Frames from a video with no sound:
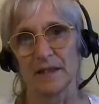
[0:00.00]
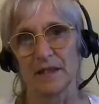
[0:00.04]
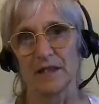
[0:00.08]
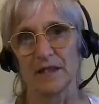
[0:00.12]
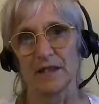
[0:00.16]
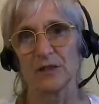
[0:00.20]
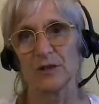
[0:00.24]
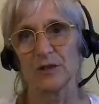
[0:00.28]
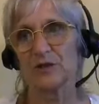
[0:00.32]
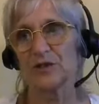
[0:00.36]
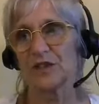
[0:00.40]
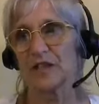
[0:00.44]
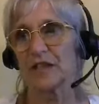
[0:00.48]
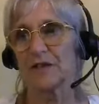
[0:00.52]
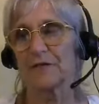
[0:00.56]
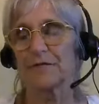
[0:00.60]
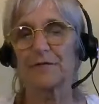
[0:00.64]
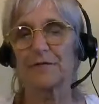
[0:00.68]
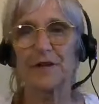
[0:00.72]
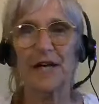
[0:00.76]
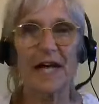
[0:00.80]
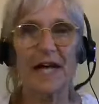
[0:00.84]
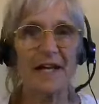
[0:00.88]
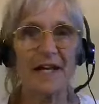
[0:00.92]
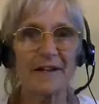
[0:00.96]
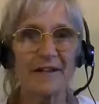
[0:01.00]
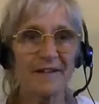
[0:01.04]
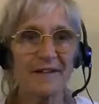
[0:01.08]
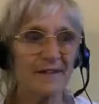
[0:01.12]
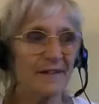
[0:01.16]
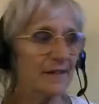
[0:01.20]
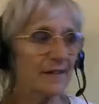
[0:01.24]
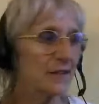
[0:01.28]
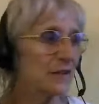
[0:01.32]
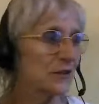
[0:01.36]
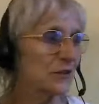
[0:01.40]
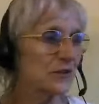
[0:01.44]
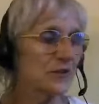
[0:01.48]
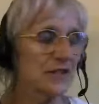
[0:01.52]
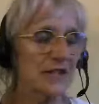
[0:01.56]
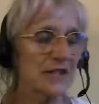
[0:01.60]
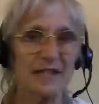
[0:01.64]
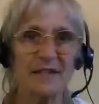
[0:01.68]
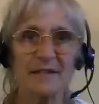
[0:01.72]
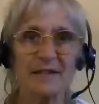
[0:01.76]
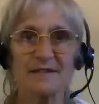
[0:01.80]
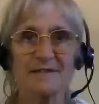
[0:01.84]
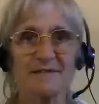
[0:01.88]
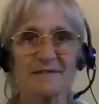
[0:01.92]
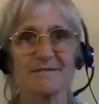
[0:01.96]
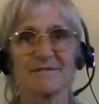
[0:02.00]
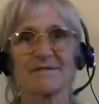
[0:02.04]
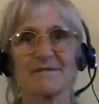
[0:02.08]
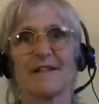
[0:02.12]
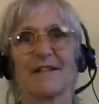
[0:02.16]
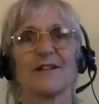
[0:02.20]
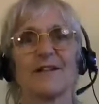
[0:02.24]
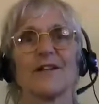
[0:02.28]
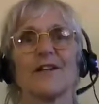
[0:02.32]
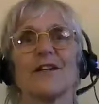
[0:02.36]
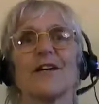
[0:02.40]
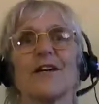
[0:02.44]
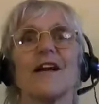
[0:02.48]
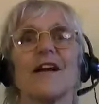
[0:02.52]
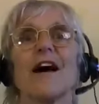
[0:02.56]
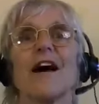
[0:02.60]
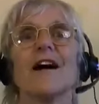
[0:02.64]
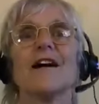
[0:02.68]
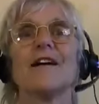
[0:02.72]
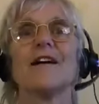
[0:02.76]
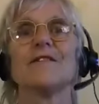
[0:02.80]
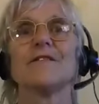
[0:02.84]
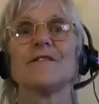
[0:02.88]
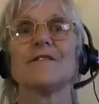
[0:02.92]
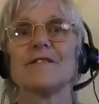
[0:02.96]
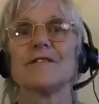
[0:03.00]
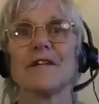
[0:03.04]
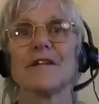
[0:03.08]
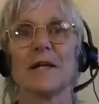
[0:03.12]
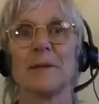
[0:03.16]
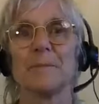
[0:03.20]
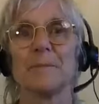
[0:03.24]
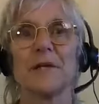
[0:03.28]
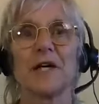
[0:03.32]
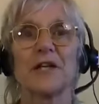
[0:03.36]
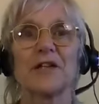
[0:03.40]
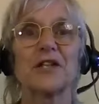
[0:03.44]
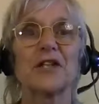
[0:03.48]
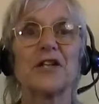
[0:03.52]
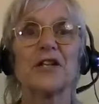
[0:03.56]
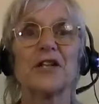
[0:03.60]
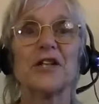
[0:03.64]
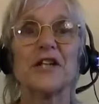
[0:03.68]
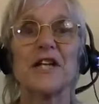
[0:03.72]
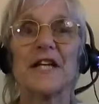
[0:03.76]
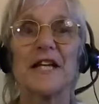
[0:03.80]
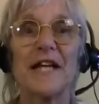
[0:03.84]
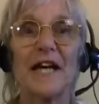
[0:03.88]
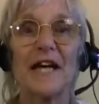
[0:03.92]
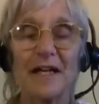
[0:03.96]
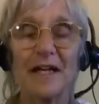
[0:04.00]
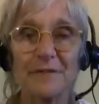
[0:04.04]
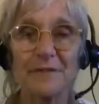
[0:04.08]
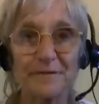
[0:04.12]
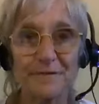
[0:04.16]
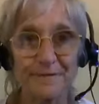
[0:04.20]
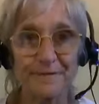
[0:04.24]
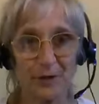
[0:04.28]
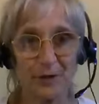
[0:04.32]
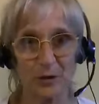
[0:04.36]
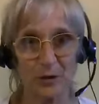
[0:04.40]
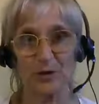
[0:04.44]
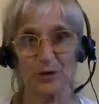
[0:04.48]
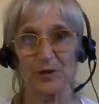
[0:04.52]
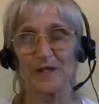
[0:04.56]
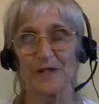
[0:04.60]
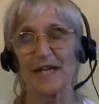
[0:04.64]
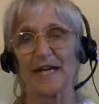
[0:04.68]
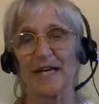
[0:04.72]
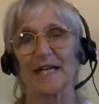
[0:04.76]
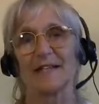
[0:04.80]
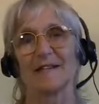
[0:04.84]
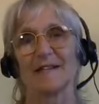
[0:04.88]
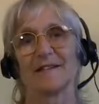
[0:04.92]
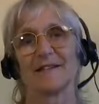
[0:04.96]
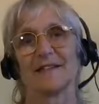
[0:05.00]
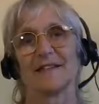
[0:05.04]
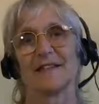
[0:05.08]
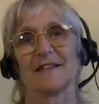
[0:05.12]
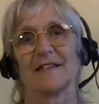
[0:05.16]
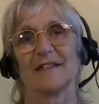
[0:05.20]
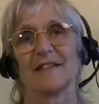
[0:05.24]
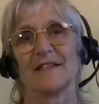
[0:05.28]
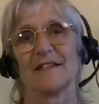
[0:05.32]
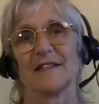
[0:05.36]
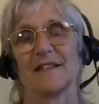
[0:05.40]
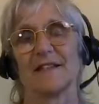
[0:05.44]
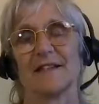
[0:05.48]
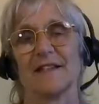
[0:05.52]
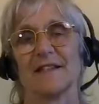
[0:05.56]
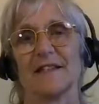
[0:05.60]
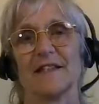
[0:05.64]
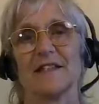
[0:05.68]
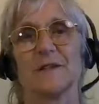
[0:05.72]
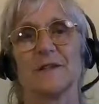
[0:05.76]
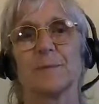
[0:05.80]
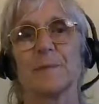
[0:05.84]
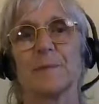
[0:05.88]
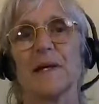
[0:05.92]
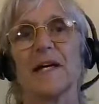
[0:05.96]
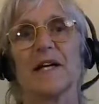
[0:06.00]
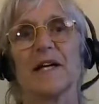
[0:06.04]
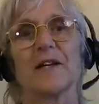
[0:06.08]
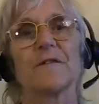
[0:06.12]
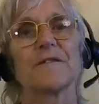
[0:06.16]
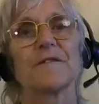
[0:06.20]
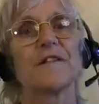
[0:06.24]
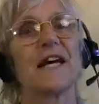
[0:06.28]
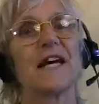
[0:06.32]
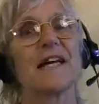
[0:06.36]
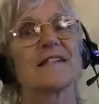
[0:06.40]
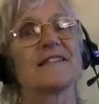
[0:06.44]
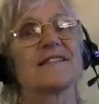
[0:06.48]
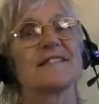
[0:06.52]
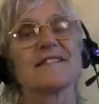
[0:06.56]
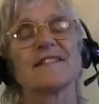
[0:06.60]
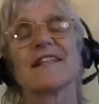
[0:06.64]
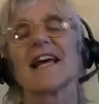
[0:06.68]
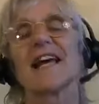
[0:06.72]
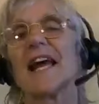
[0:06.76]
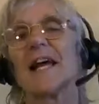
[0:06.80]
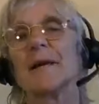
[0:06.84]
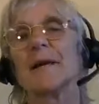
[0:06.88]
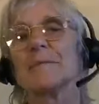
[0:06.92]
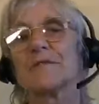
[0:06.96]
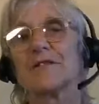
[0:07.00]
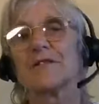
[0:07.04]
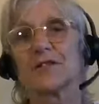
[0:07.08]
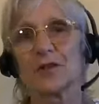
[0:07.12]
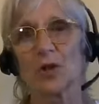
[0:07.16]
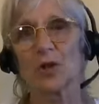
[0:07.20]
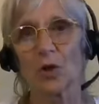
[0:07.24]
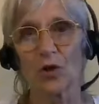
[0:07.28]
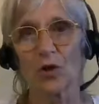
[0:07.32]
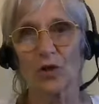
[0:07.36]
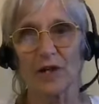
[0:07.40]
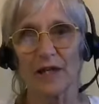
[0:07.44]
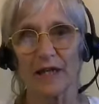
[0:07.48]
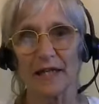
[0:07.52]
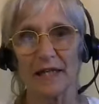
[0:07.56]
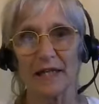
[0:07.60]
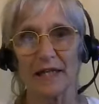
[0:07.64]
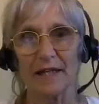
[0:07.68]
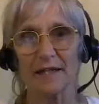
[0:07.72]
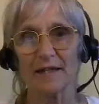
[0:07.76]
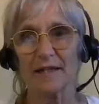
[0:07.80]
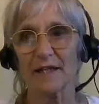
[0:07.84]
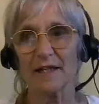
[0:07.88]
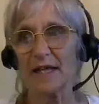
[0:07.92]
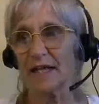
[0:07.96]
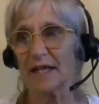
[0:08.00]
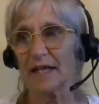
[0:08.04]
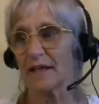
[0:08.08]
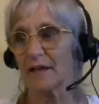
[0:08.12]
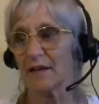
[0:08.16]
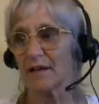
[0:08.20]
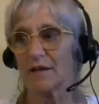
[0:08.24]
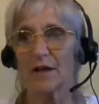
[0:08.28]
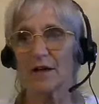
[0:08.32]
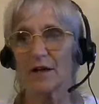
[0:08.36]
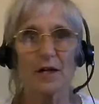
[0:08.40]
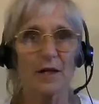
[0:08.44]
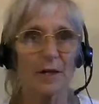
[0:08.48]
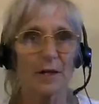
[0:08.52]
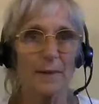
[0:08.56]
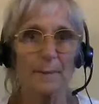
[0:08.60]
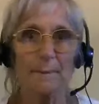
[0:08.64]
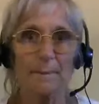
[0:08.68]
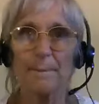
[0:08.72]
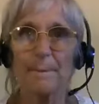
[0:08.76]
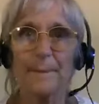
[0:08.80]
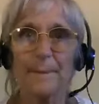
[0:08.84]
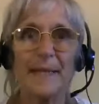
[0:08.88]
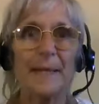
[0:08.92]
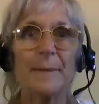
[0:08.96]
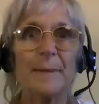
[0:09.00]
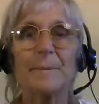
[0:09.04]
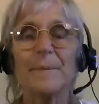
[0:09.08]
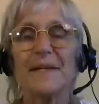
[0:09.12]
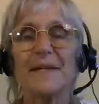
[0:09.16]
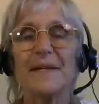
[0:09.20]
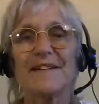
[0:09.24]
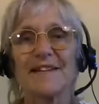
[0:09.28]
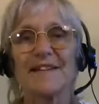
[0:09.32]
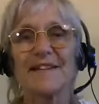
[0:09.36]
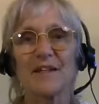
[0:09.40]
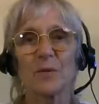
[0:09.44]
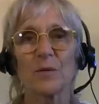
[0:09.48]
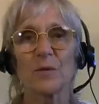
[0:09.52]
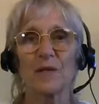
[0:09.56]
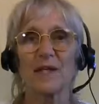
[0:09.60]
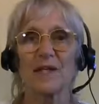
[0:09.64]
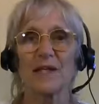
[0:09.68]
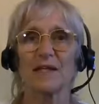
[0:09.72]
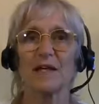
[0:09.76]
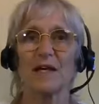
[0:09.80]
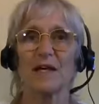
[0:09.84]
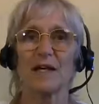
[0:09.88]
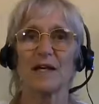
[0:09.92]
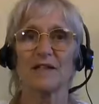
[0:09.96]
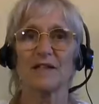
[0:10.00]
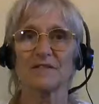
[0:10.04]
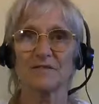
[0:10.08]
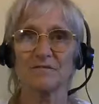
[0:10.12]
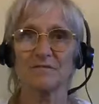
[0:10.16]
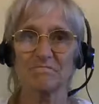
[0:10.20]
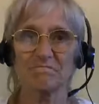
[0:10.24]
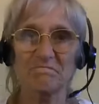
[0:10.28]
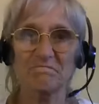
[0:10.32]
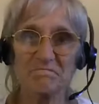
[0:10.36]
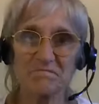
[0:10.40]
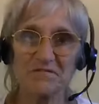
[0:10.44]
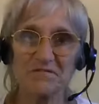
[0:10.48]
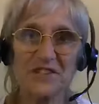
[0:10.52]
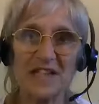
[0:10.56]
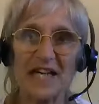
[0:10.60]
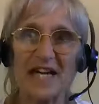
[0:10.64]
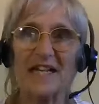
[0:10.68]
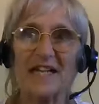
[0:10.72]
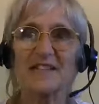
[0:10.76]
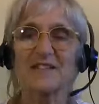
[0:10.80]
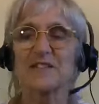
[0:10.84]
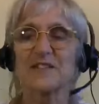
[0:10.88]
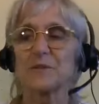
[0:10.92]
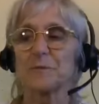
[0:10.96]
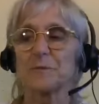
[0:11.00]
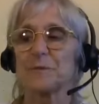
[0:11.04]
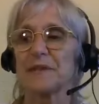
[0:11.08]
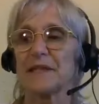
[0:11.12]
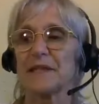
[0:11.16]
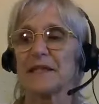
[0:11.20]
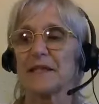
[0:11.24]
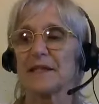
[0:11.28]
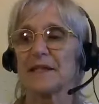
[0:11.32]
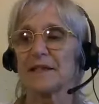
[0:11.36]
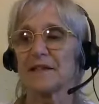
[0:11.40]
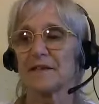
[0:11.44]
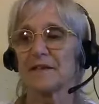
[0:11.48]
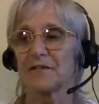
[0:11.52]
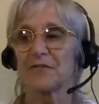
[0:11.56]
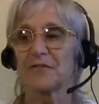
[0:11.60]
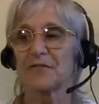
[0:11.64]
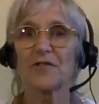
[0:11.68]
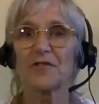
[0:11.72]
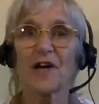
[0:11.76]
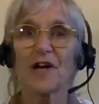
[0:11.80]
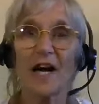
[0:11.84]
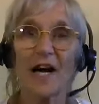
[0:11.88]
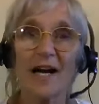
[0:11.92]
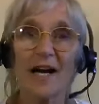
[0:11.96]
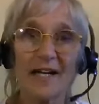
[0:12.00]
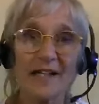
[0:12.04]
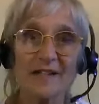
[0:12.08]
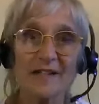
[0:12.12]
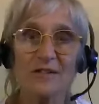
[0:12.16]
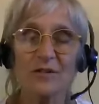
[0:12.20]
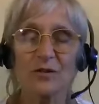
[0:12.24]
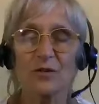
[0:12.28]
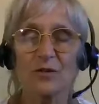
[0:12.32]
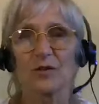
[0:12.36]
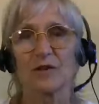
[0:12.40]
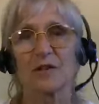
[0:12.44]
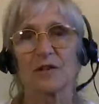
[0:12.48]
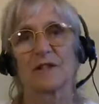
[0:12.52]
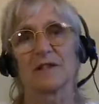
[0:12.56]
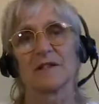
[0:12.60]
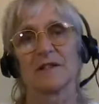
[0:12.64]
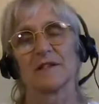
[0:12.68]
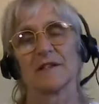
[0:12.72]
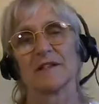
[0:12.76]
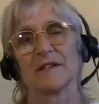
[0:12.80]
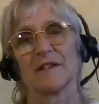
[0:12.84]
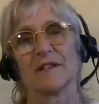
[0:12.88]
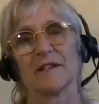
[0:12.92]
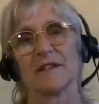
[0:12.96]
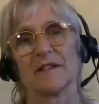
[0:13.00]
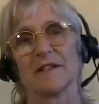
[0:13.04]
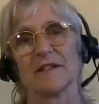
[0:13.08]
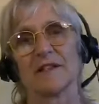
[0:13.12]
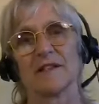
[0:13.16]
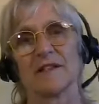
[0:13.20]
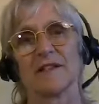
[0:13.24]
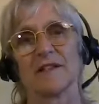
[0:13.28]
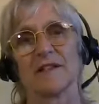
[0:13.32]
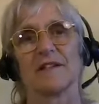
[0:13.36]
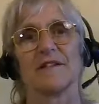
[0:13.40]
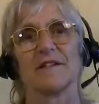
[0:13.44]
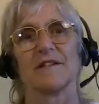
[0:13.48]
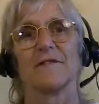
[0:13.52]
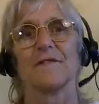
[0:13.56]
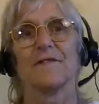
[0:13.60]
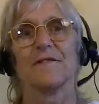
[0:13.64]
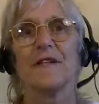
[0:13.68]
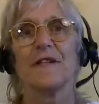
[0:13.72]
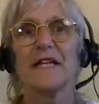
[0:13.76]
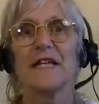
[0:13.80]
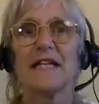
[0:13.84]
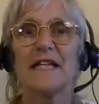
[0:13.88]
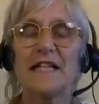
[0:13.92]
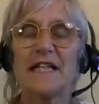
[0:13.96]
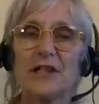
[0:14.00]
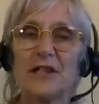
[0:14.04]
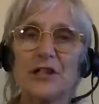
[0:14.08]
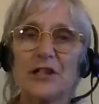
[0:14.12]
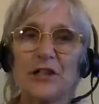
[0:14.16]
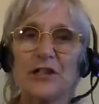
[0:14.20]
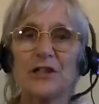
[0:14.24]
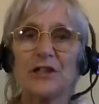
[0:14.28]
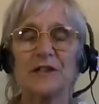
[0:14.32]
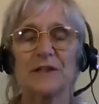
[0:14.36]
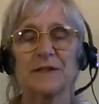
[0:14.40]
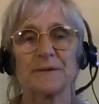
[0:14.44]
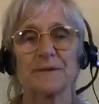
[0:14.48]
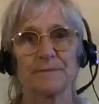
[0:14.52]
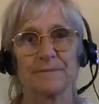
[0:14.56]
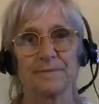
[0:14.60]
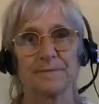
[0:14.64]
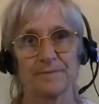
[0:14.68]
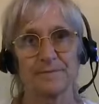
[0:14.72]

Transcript: losing friends, losing love, I'm not good enough, all that is part of that same story and, and being busy with trying to be right or feeling good,